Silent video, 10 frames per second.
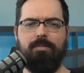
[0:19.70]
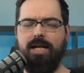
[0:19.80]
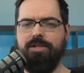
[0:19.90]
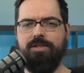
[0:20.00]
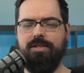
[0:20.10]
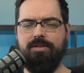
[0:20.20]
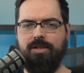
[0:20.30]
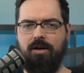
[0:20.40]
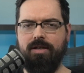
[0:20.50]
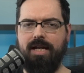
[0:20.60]
But I just
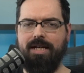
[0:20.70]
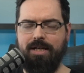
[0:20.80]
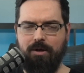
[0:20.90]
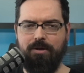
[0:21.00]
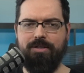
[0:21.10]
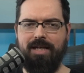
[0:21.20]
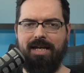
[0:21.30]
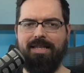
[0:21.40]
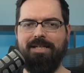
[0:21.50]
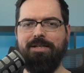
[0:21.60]
installed it. I know you're
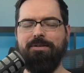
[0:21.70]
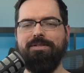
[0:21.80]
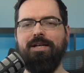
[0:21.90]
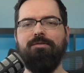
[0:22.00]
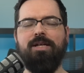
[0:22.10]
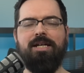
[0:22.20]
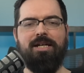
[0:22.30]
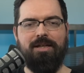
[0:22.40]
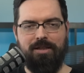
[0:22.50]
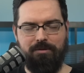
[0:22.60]
saying that to yourself.
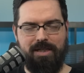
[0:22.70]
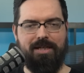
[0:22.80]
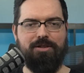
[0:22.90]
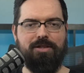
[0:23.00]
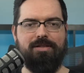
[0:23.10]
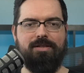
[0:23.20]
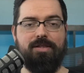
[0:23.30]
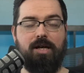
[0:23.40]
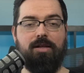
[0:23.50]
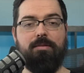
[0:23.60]
You did just
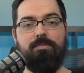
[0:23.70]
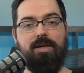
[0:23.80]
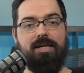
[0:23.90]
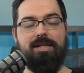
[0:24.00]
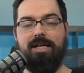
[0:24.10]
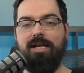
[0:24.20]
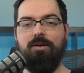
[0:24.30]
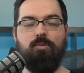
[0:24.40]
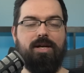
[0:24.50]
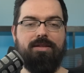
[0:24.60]
install it, but
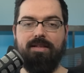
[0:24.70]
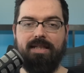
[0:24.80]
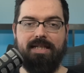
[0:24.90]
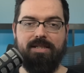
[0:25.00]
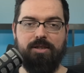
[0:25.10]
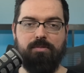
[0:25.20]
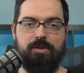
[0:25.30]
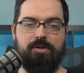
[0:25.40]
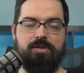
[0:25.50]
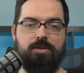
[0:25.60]
with the Linux
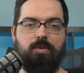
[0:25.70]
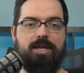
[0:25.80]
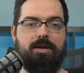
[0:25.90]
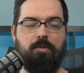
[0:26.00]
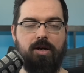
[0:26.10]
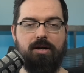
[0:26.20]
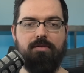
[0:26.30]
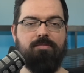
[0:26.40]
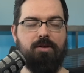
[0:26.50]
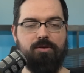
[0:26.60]
distributions and the way they work,
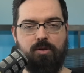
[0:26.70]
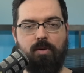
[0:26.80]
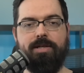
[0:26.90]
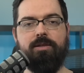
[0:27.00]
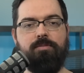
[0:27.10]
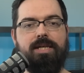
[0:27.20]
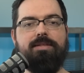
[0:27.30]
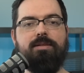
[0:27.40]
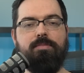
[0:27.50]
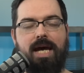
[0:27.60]
there's going to be
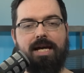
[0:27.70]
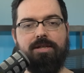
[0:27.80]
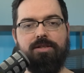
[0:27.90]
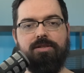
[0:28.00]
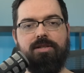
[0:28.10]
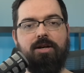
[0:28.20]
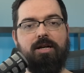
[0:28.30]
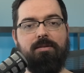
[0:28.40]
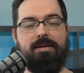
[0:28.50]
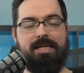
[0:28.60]
some packages that are
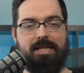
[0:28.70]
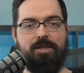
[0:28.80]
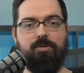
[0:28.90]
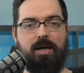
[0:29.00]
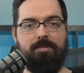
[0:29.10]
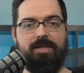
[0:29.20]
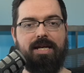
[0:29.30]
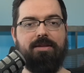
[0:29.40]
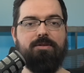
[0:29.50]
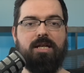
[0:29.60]
going to be needed to
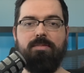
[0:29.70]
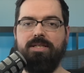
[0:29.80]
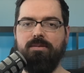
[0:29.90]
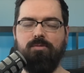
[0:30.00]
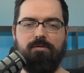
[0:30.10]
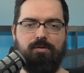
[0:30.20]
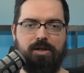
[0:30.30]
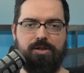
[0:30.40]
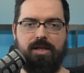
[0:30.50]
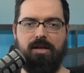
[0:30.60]
update. There's going to be some
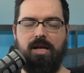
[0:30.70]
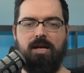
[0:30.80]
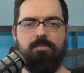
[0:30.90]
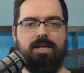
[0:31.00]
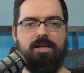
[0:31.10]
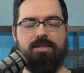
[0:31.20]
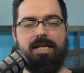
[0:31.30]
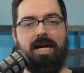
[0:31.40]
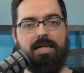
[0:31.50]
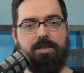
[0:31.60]
refreshing because
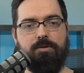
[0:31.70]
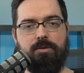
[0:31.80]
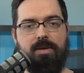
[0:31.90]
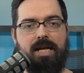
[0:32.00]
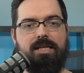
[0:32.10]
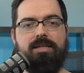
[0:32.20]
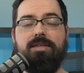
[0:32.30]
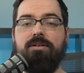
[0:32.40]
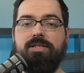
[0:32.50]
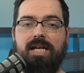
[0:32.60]
the I S Os are made,
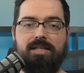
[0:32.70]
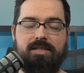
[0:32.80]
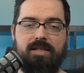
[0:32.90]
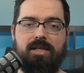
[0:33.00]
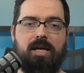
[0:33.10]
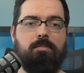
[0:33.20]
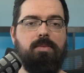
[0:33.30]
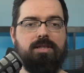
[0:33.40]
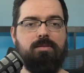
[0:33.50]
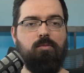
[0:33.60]
then they're tested,
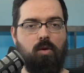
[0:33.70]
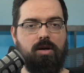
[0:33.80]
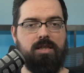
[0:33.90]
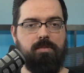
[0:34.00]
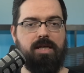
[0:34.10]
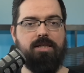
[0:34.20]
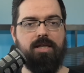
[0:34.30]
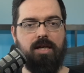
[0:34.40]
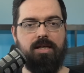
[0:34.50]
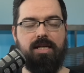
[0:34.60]
but some work is being
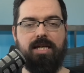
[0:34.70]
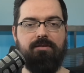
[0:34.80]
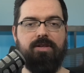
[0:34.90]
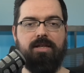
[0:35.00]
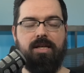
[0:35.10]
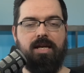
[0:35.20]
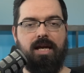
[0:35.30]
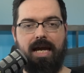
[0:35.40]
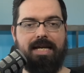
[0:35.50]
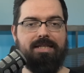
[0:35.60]
done even
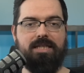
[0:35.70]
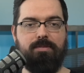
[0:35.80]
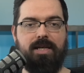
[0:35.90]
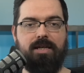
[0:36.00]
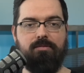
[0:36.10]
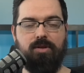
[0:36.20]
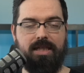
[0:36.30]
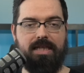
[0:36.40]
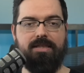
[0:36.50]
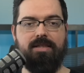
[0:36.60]
as it's being
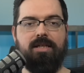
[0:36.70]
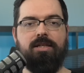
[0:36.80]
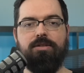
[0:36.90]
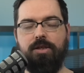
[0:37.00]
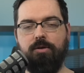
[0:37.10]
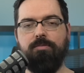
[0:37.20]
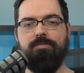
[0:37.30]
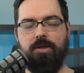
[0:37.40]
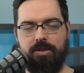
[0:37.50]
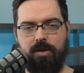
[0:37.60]
released. So
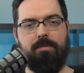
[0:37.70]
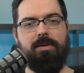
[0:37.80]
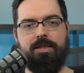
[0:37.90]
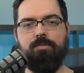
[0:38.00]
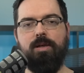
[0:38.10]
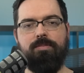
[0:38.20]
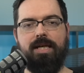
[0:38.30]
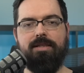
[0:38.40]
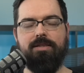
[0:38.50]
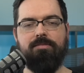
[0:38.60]
there's going to be some
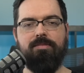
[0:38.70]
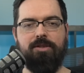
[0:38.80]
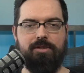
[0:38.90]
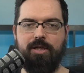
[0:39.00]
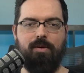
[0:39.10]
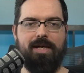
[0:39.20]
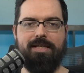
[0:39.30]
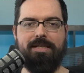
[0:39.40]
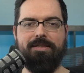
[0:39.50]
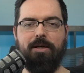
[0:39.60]
updates. Just go ahead
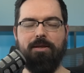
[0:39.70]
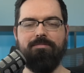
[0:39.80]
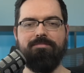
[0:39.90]
and install them.